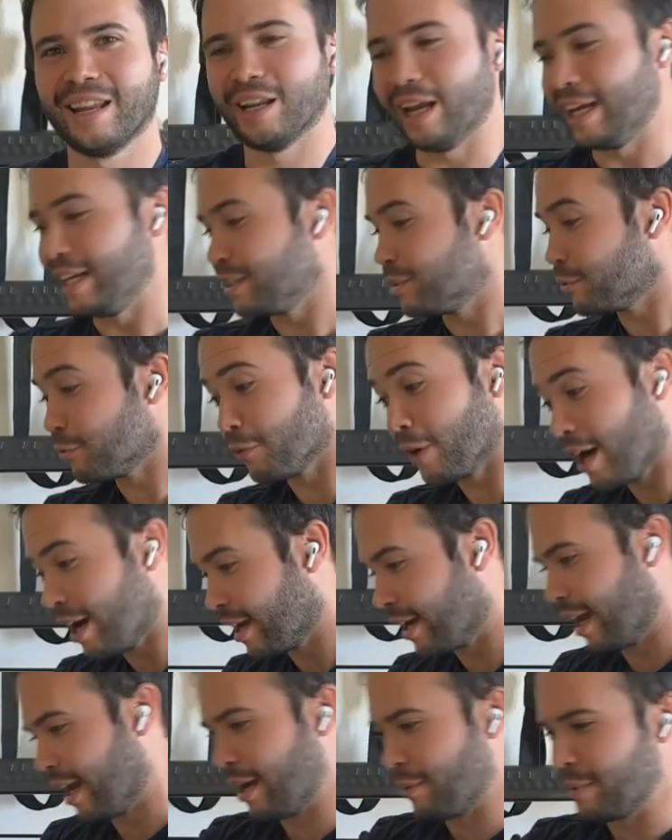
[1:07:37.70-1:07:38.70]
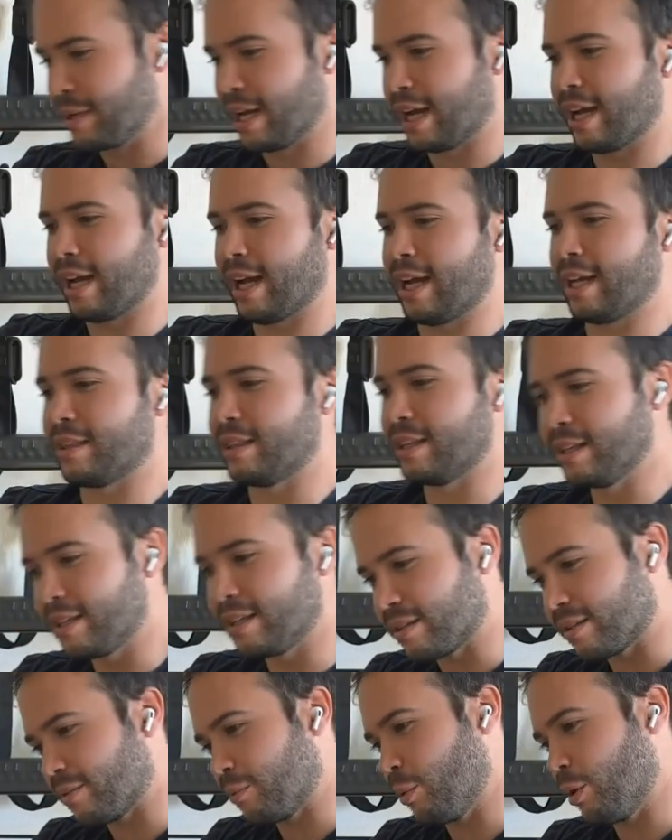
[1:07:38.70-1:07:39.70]
it's fun. I mean, I, I
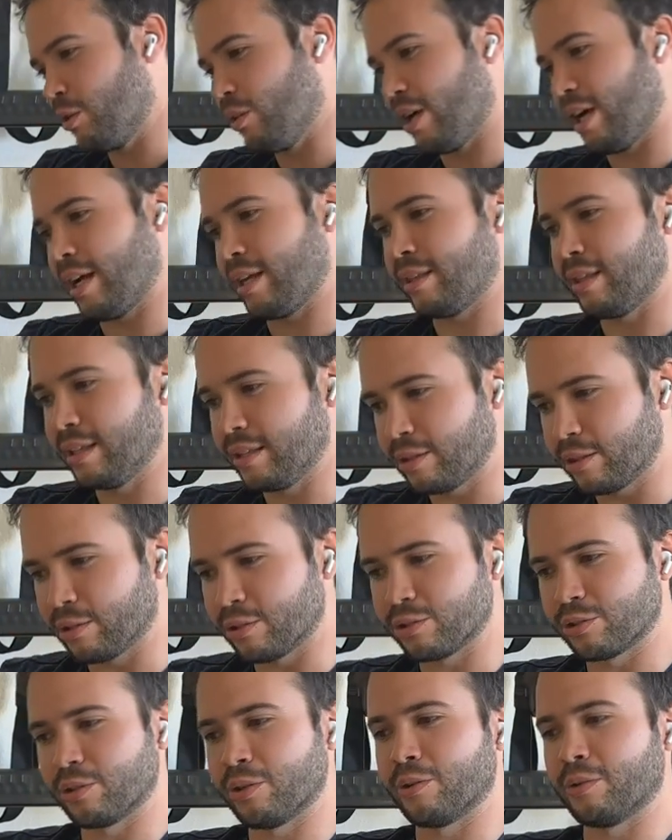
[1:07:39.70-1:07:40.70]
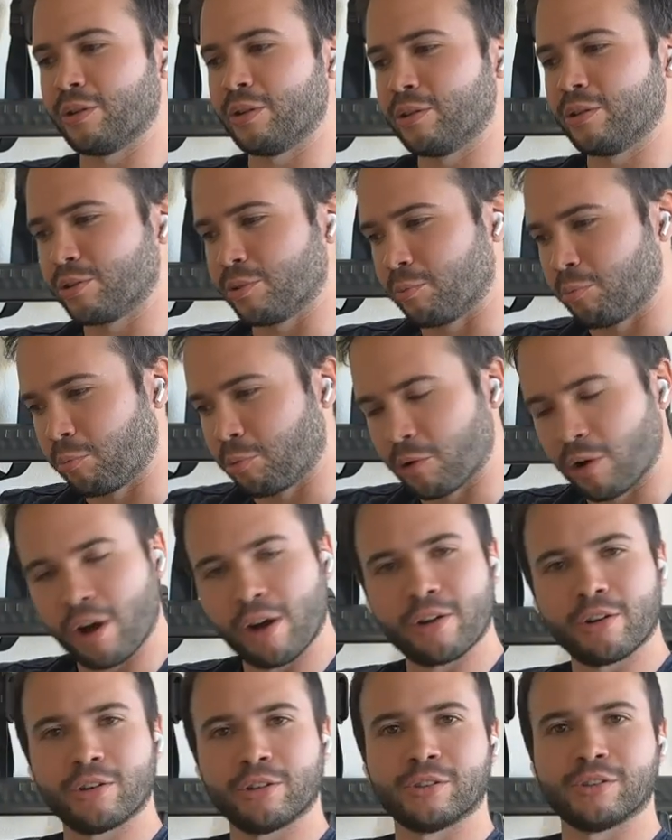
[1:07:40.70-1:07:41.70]
think, well, I think there's a, there's a
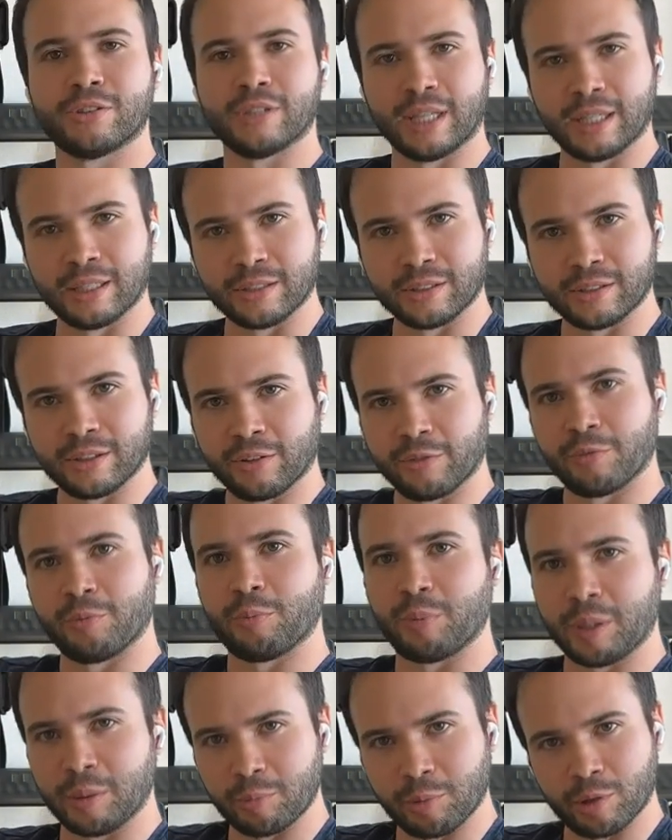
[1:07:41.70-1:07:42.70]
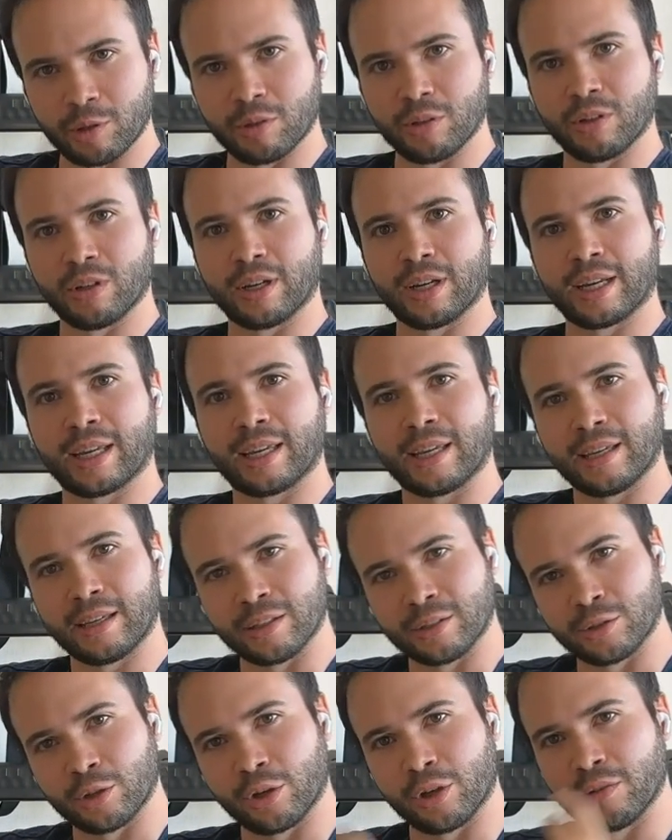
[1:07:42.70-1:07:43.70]
broader sense of people
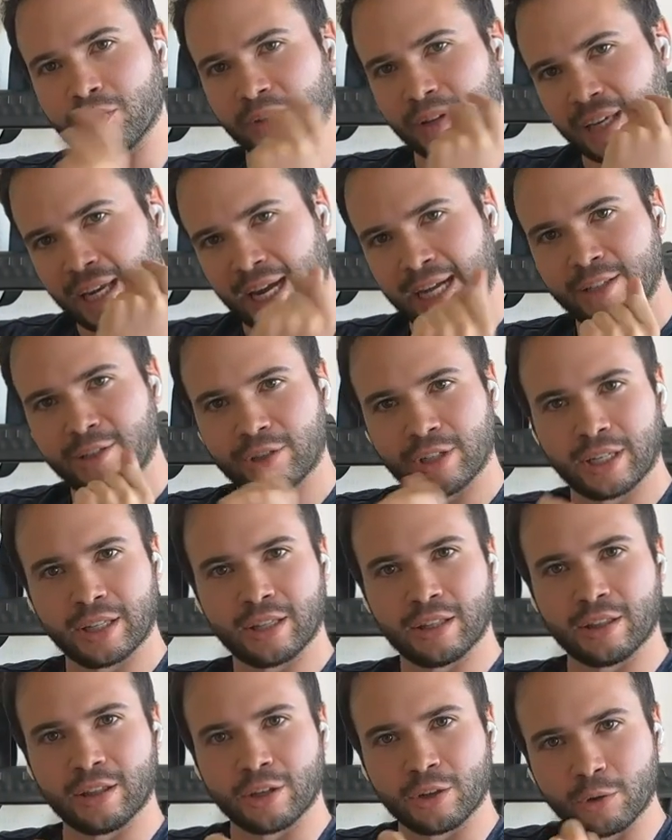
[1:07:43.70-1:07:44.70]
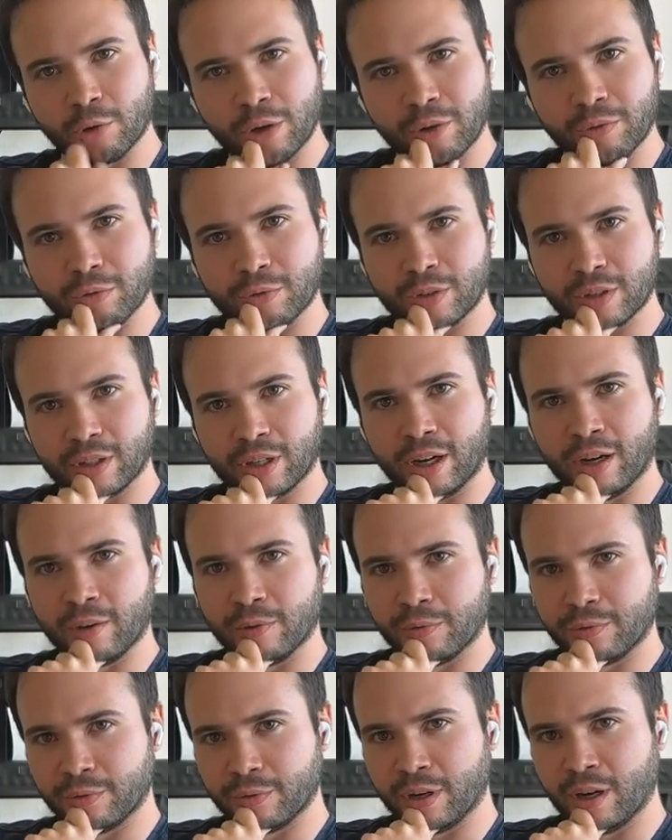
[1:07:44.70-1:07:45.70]
sort of catching the grift
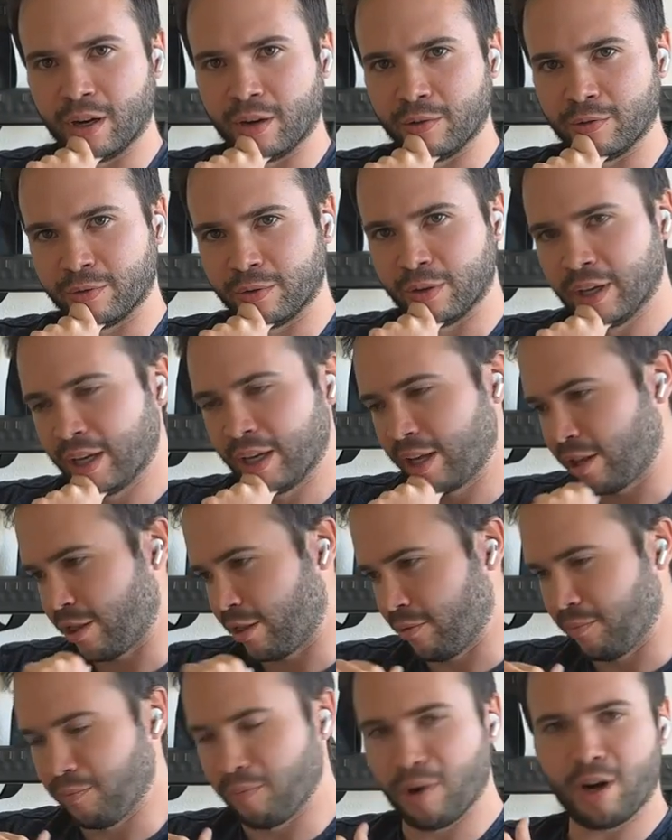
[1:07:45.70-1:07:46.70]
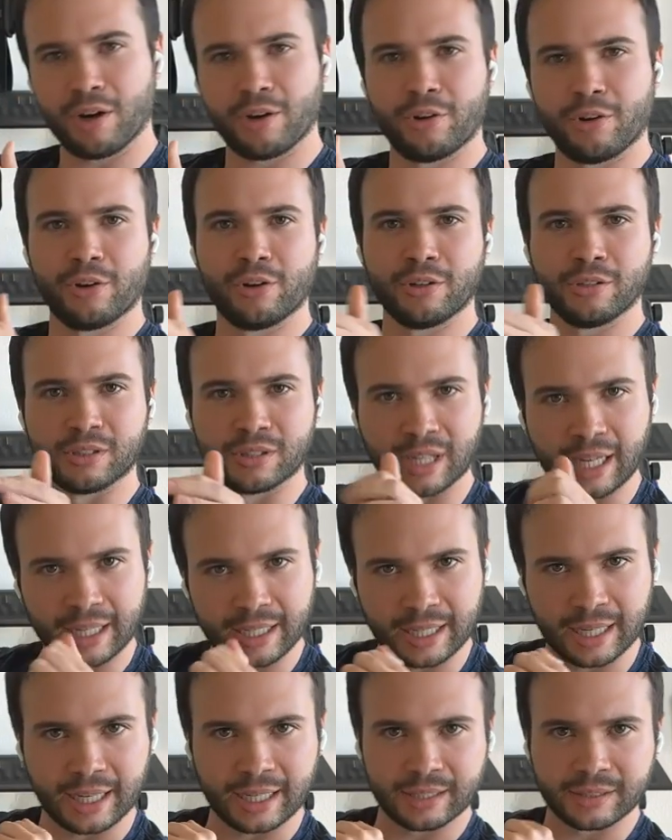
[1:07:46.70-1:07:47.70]
of of the modern
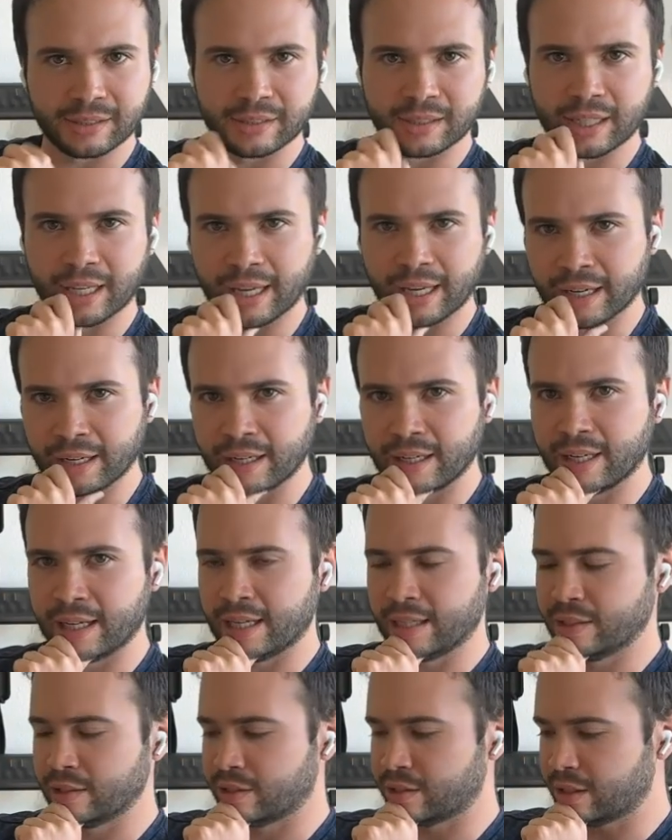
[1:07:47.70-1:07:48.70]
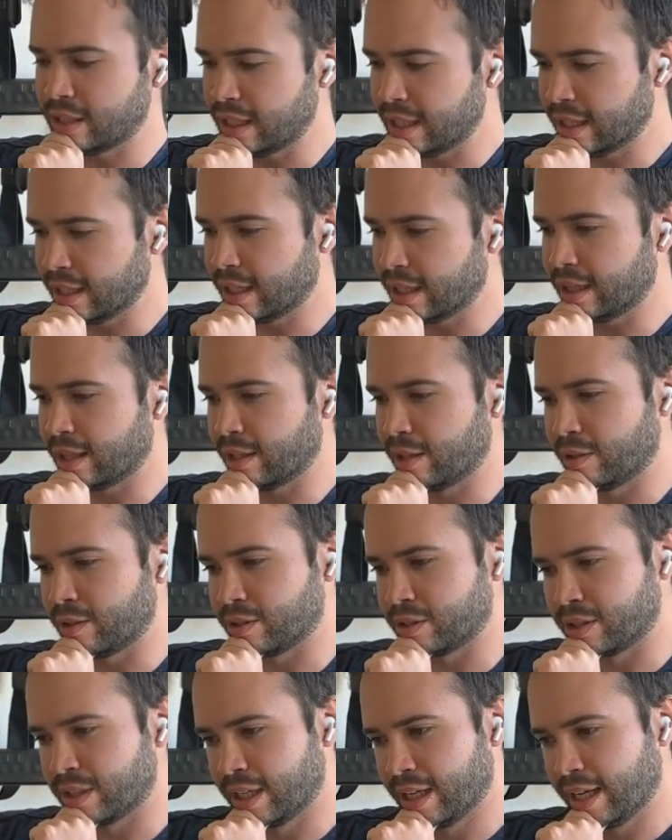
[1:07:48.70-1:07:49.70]
zeitgeist and and seeing that
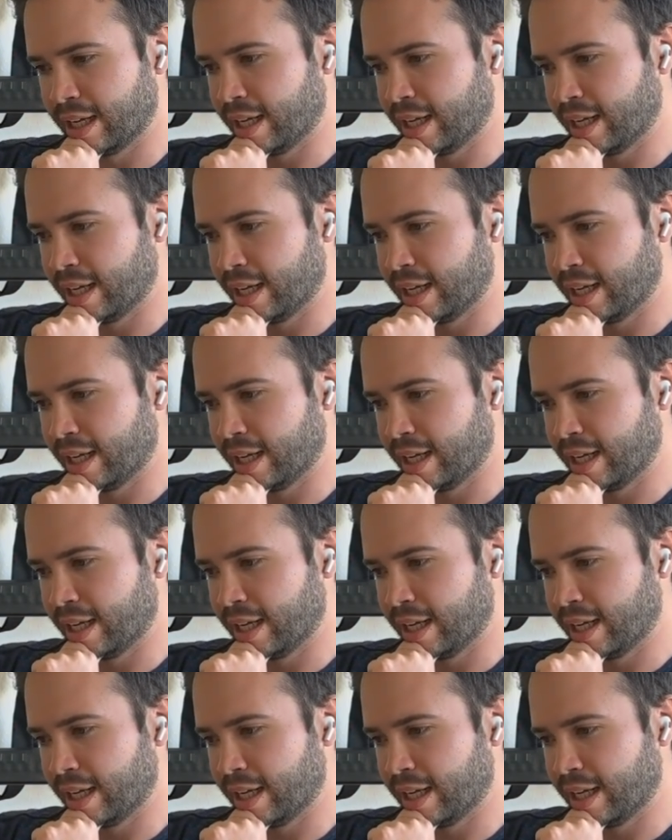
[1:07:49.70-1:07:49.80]
there's